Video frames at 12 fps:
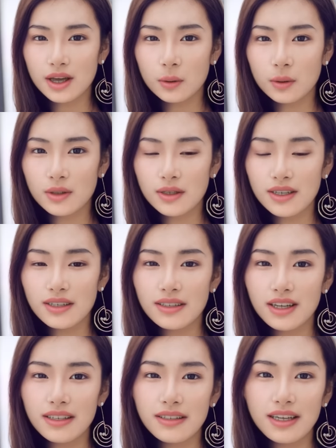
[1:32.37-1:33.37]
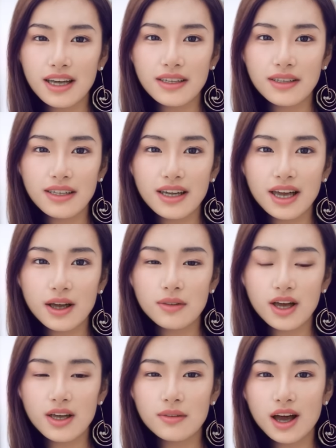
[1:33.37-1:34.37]
Their persistence is a
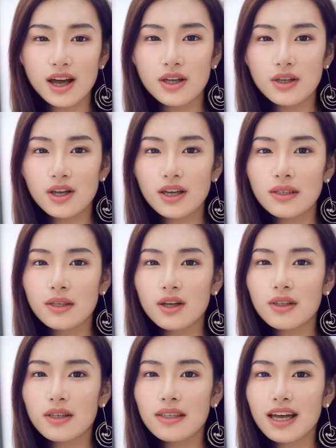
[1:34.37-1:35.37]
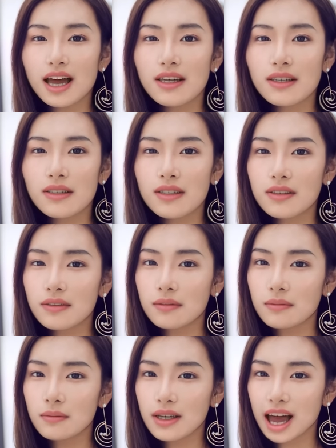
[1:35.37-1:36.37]
significant factor in their success.
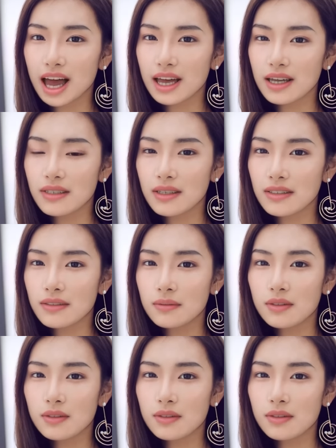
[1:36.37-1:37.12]
8.